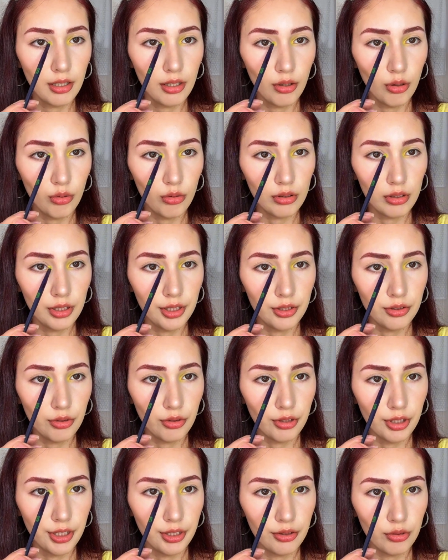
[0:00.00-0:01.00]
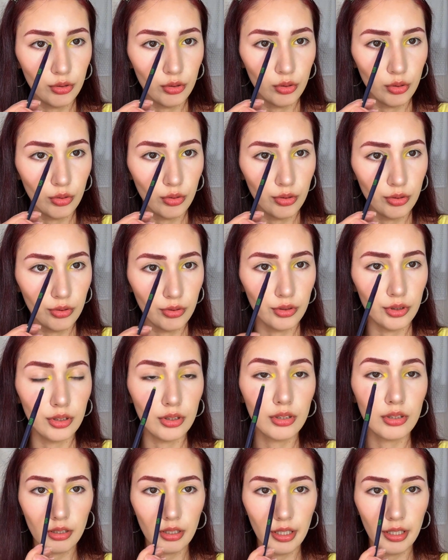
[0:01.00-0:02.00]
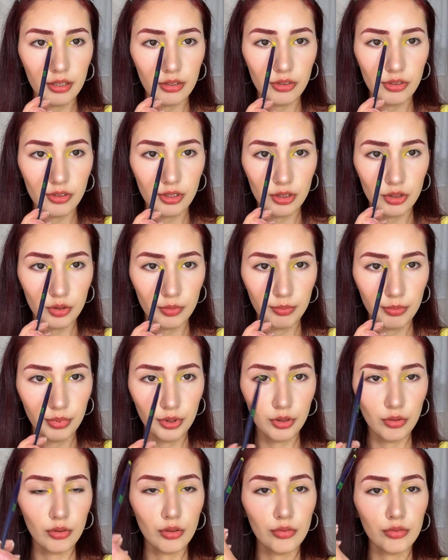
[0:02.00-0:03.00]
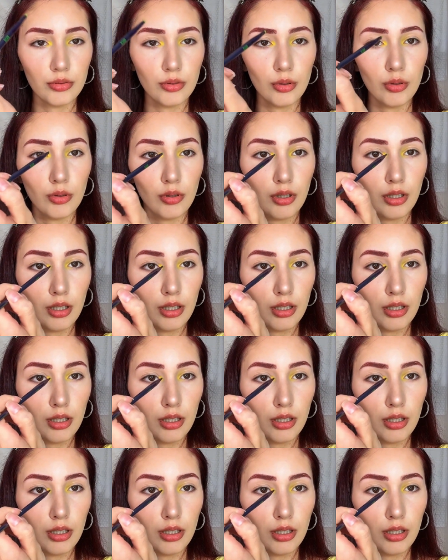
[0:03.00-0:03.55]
only in your inner corner. It adds such a beautiful,